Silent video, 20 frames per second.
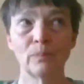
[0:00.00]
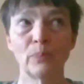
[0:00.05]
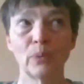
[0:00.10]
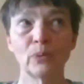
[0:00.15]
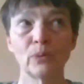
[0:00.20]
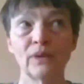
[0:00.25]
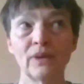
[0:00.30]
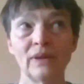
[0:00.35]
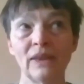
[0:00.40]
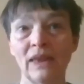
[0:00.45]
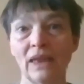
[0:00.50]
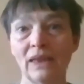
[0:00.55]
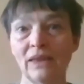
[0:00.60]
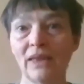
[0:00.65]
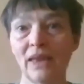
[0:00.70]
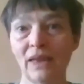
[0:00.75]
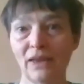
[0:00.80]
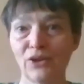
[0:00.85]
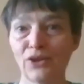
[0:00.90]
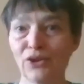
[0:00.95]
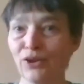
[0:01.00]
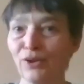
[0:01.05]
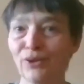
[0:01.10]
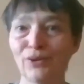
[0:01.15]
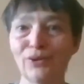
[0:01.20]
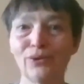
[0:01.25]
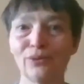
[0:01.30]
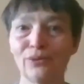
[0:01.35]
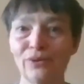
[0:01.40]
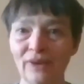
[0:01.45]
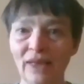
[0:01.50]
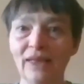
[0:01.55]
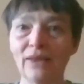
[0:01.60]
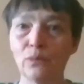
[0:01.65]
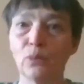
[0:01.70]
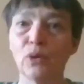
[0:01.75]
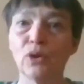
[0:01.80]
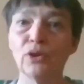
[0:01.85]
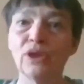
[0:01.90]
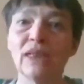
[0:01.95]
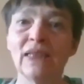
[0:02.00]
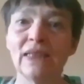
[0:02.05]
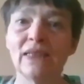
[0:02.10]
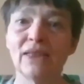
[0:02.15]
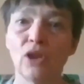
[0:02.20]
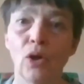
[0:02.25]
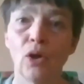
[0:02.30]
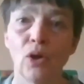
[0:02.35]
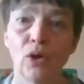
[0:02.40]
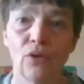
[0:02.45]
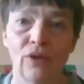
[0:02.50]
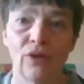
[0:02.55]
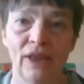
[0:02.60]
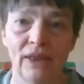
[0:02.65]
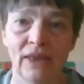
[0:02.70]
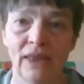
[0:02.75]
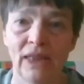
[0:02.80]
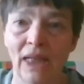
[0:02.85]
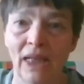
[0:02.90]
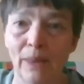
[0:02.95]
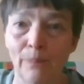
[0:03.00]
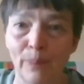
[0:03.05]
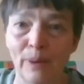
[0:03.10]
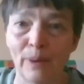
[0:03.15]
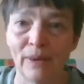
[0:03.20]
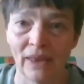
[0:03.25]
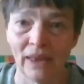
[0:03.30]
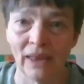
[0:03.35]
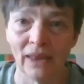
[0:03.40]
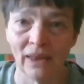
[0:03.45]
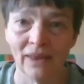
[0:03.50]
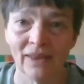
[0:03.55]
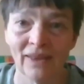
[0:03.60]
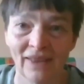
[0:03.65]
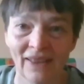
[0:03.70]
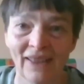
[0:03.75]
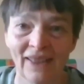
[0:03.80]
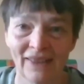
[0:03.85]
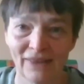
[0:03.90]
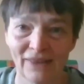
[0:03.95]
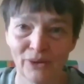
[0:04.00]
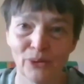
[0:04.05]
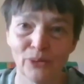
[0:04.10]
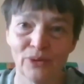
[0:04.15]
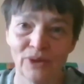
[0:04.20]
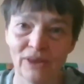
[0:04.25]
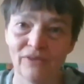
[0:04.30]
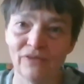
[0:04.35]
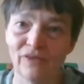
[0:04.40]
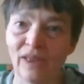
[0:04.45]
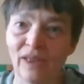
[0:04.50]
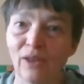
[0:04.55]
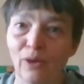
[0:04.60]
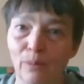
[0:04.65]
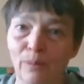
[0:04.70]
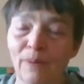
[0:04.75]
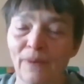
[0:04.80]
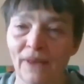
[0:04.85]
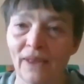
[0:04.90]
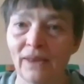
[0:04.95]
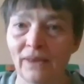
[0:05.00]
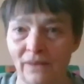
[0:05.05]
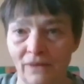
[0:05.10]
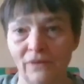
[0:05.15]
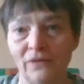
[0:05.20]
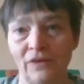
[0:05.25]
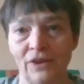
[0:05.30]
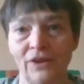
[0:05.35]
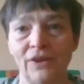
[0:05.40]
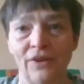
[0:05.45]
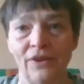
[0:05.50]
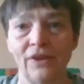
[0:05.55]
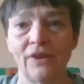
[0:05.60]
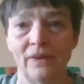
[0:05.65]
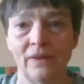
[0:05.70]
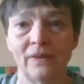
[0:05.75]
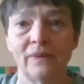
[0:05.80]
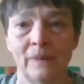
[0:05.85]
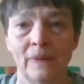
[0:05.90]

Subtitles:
put the attention to that, what is already happening, and to develop that further,